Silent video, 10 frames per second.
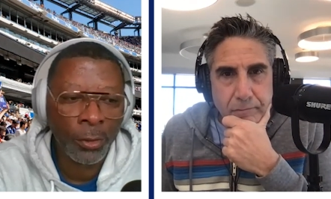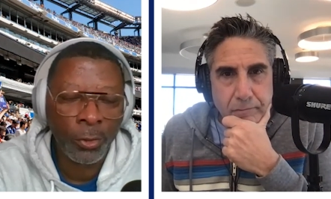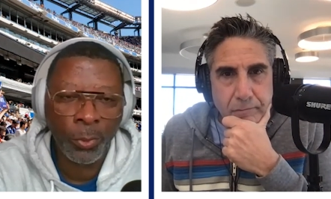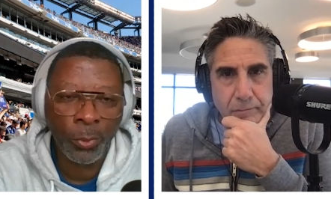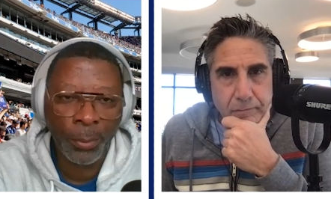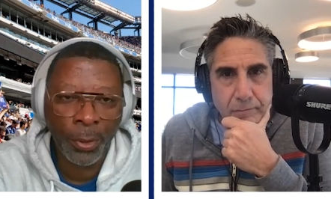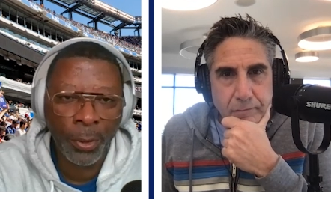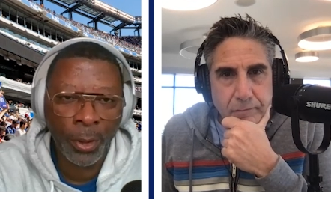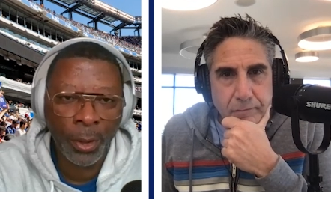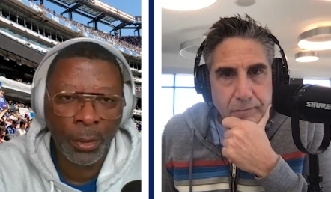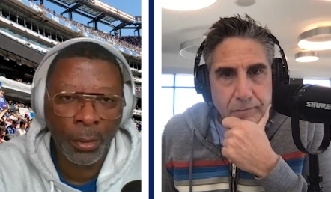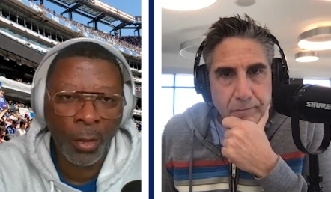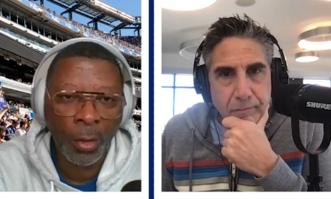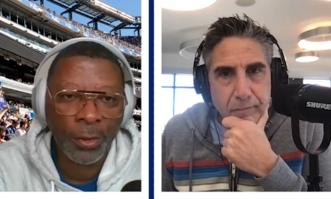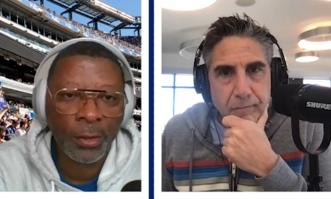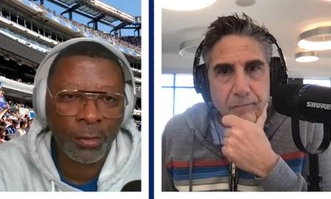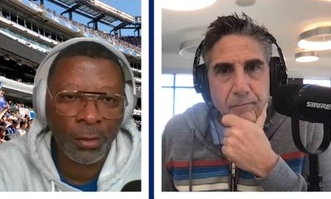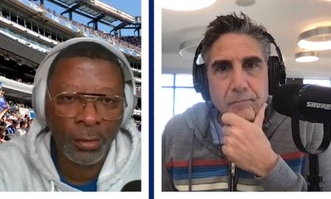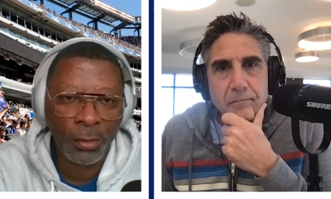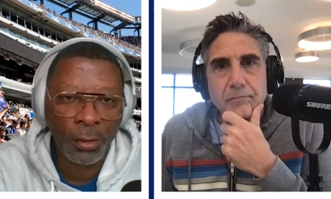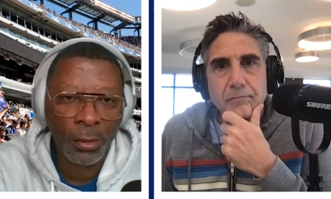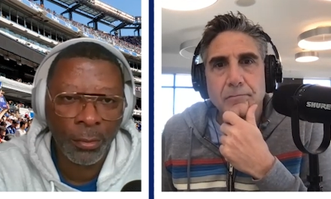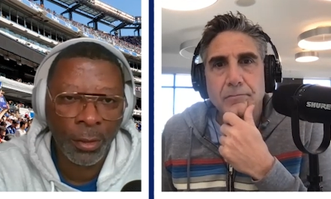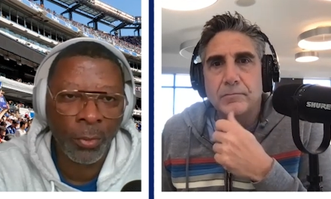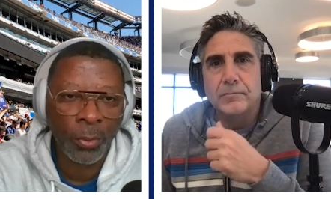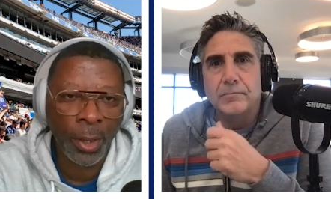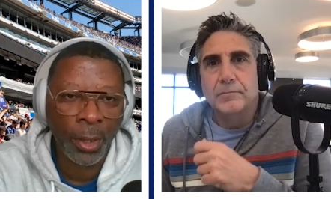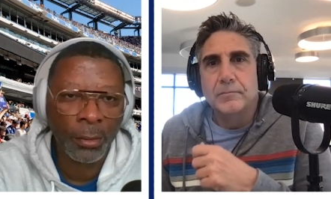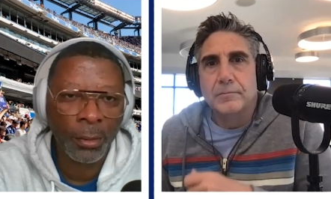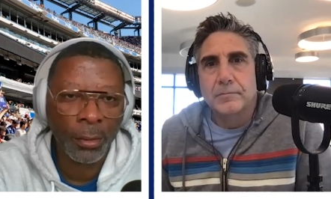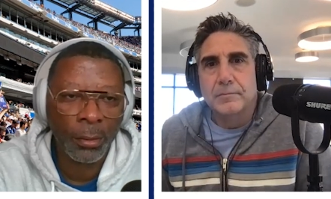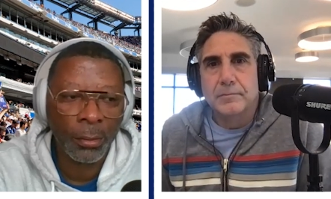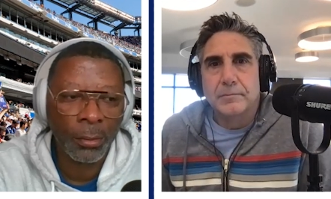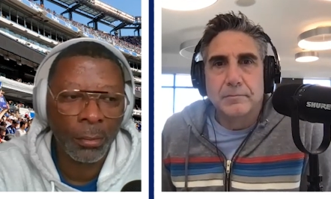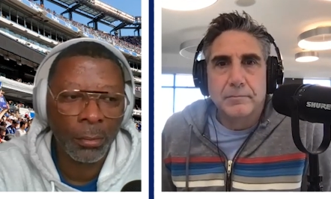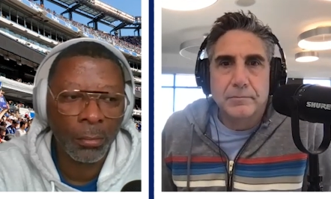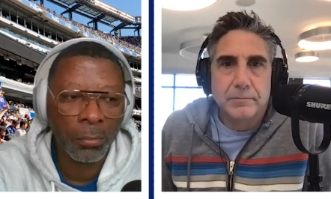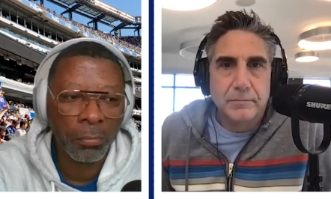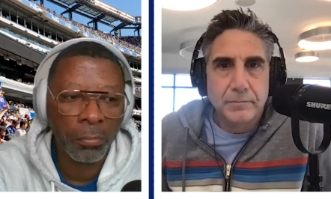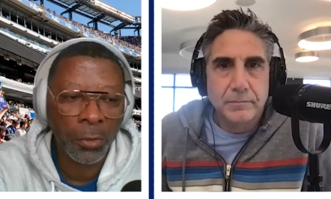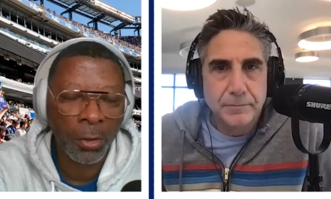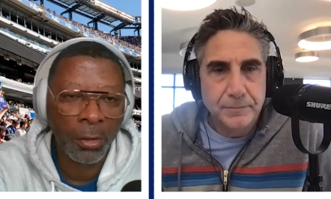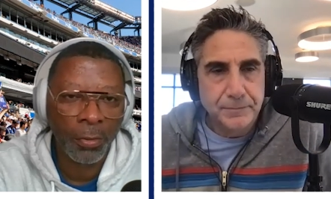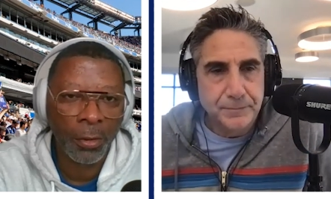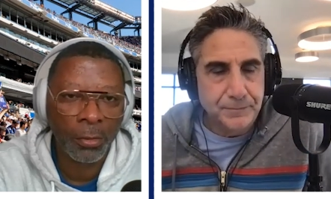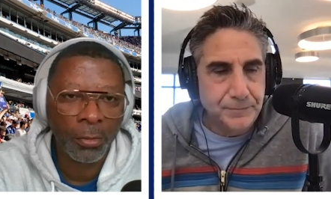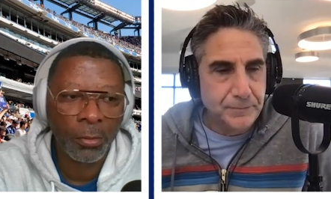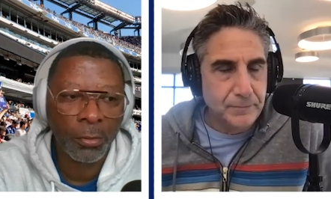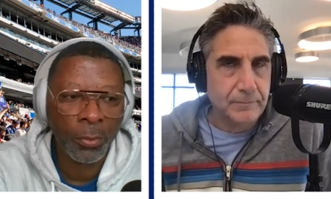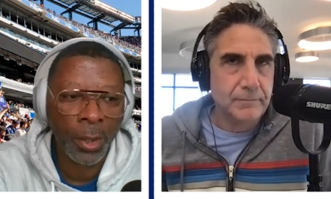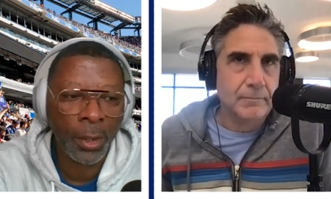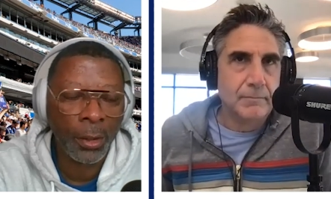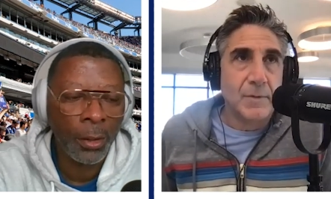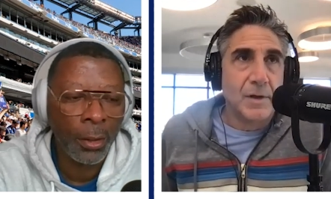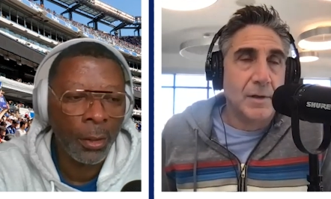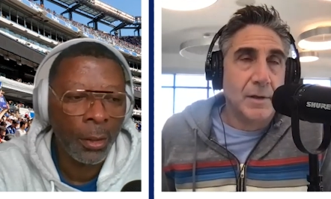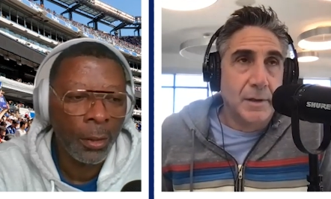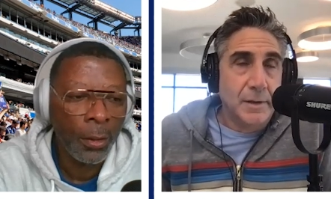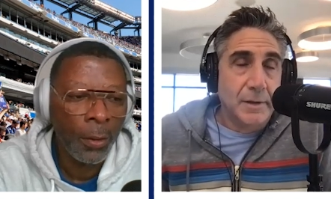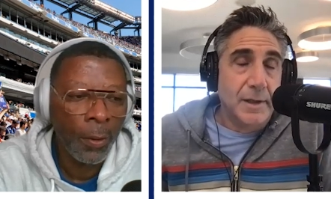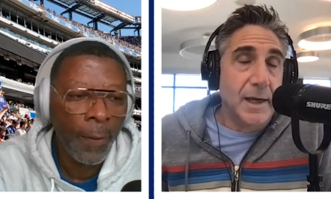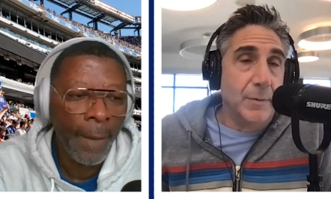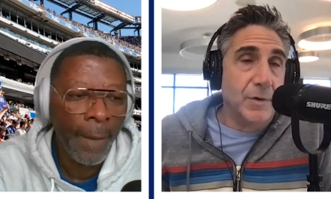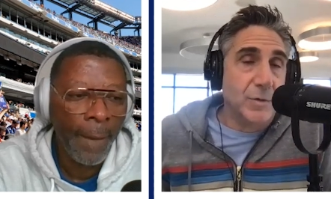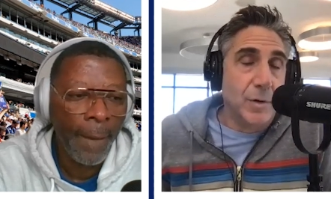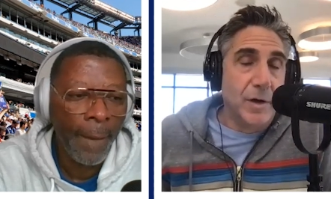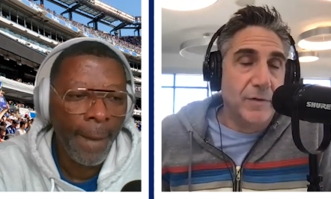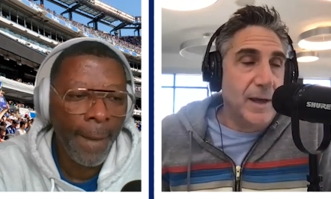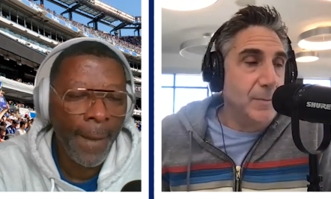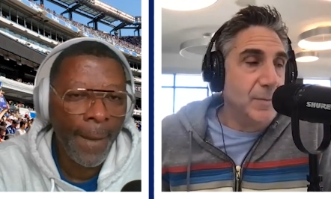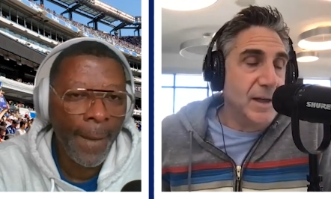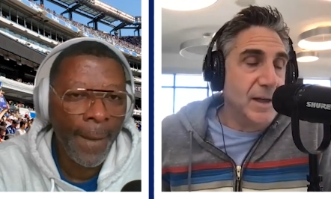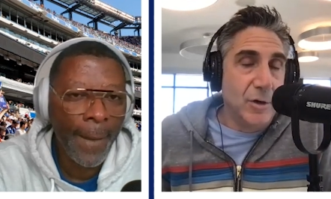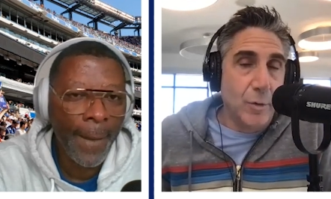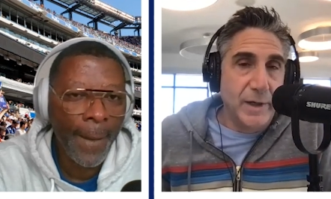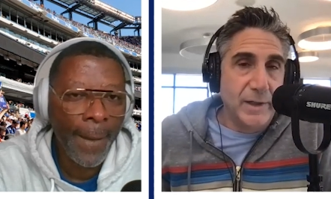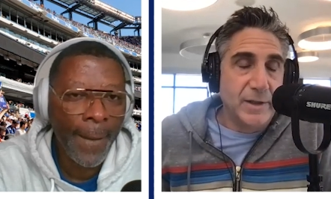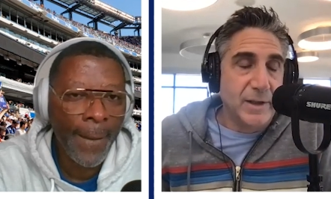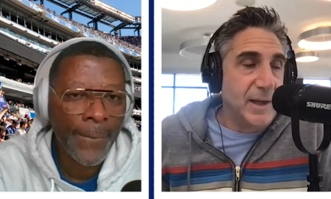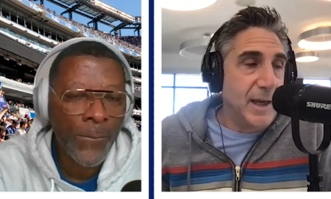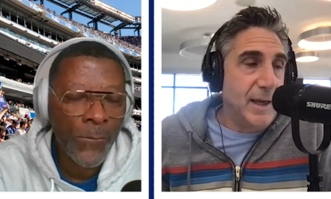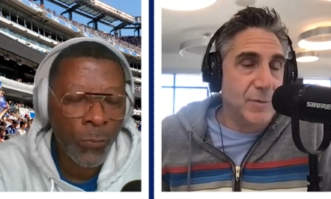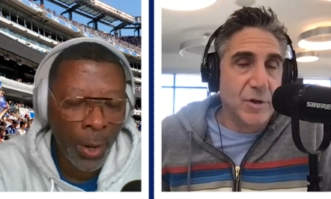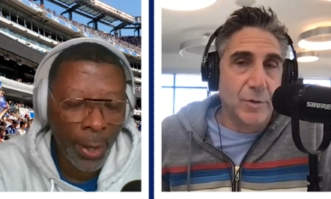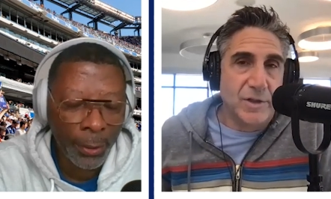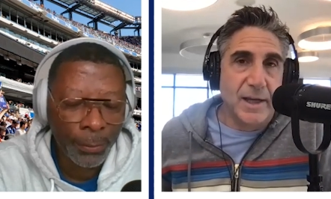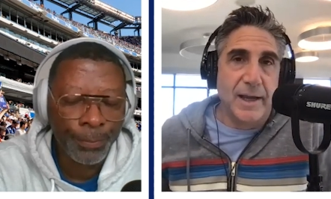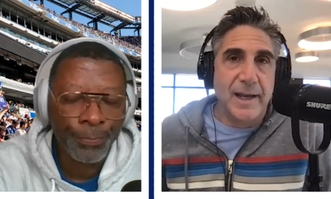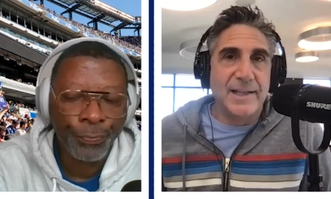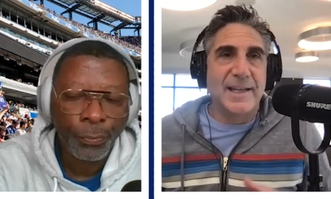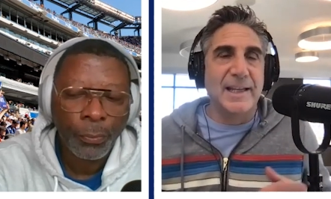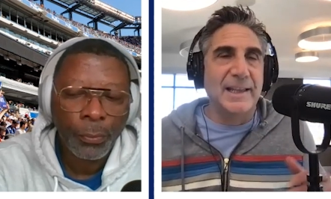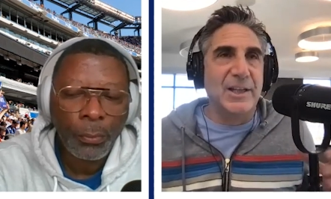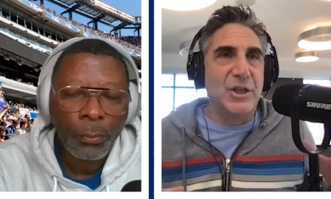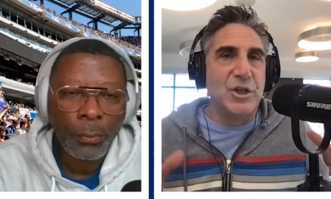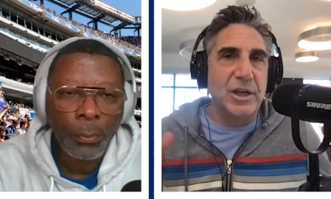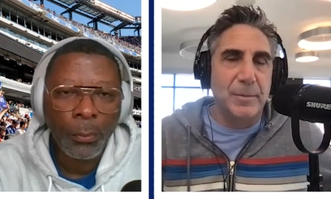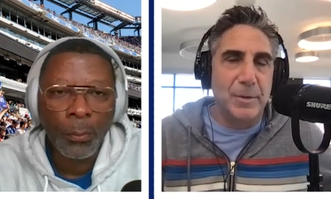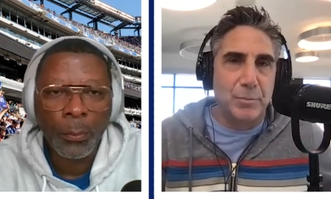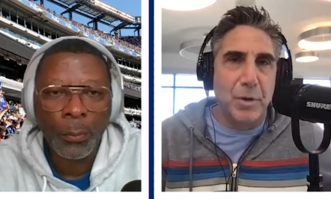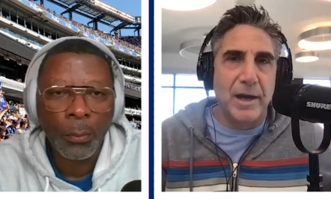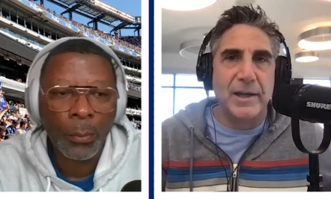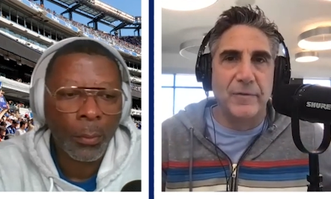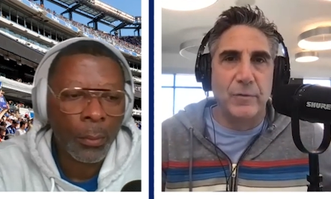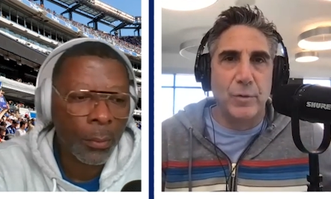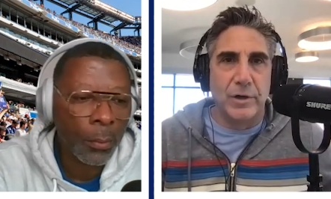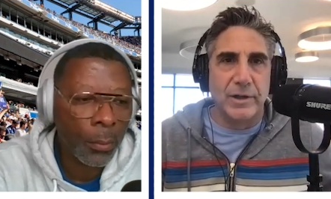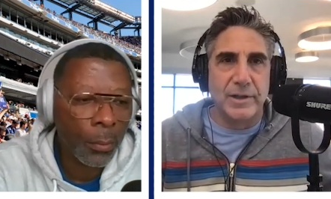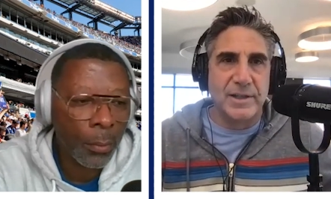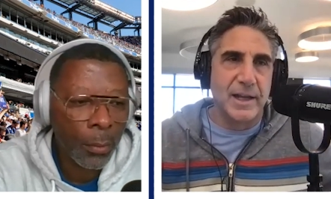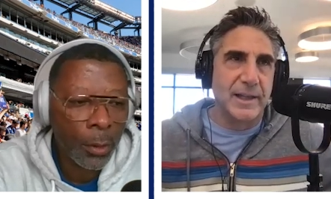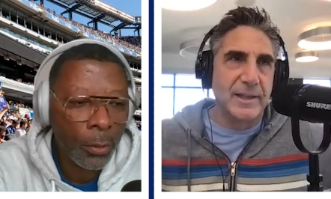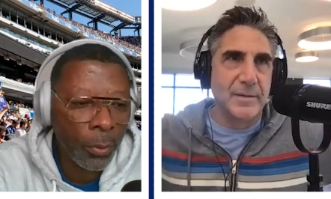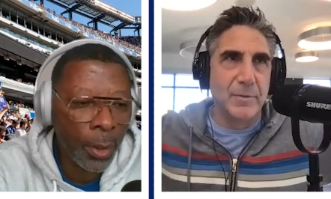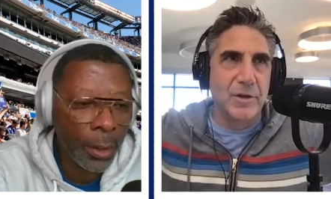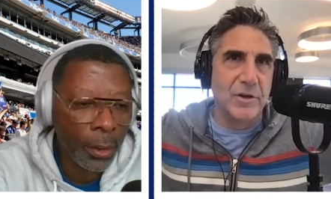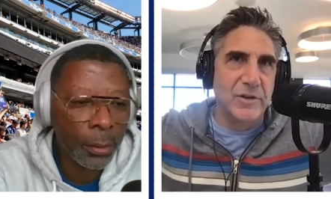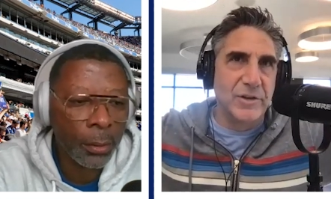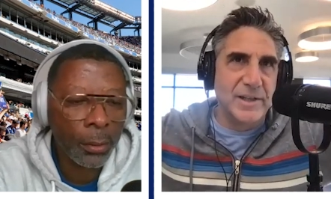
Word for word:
Speaker 1: two week period, over the season, they're ranked 31st, right?
Speaker 2: Yeah, and we're 12 games in going into the game. So right. it's a it's a legitimate body of work. It's not like some right. of the early